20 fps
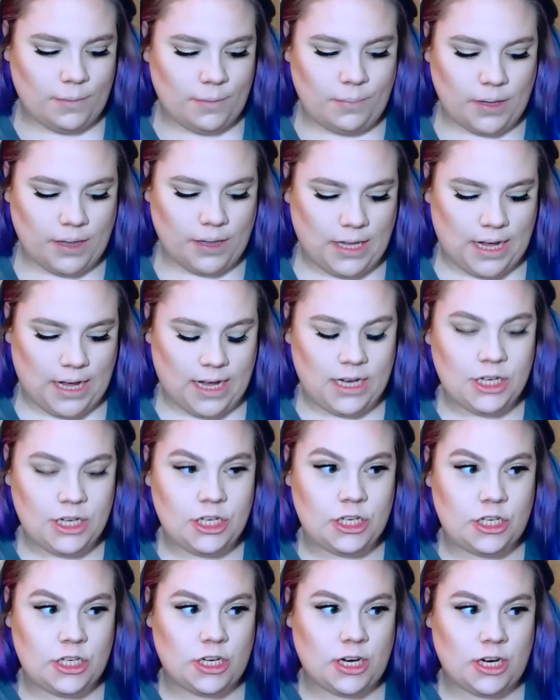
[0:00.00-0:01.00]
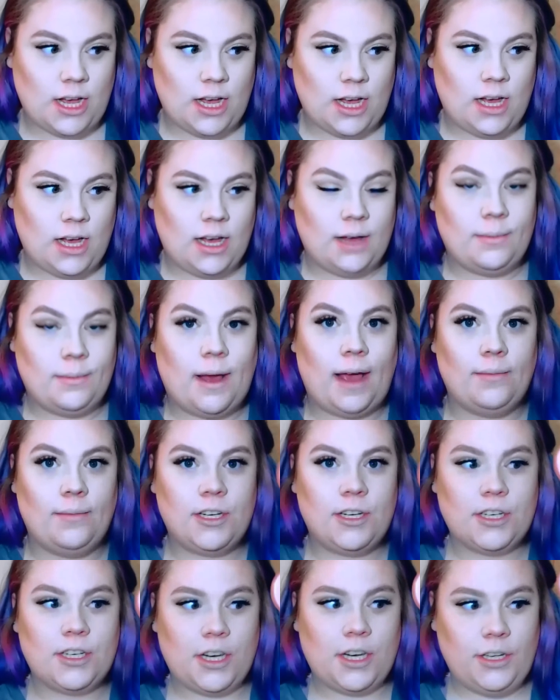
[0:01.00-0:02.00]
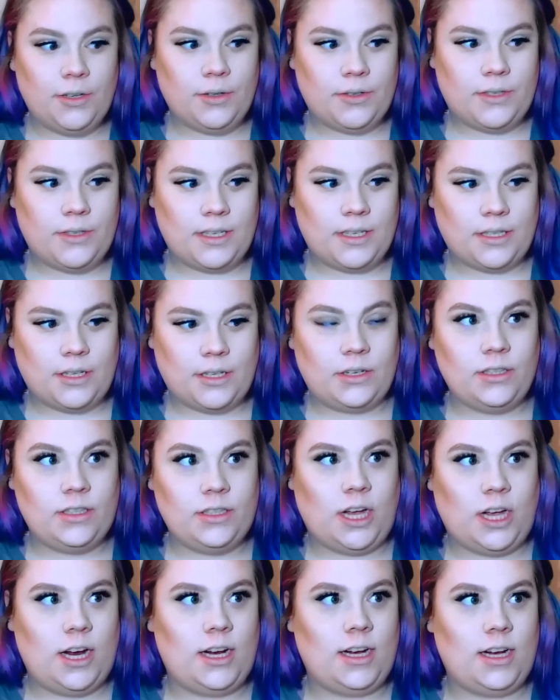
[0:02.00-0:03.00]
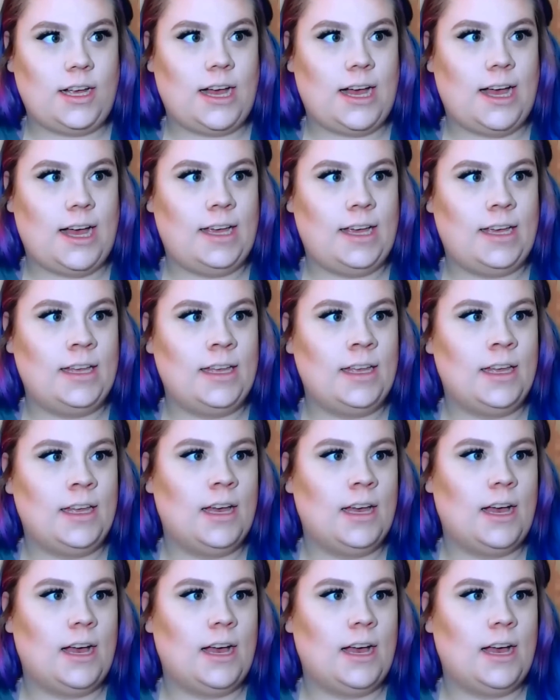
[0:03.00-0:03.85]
For blush, I'm just going to use this little Tarte guy.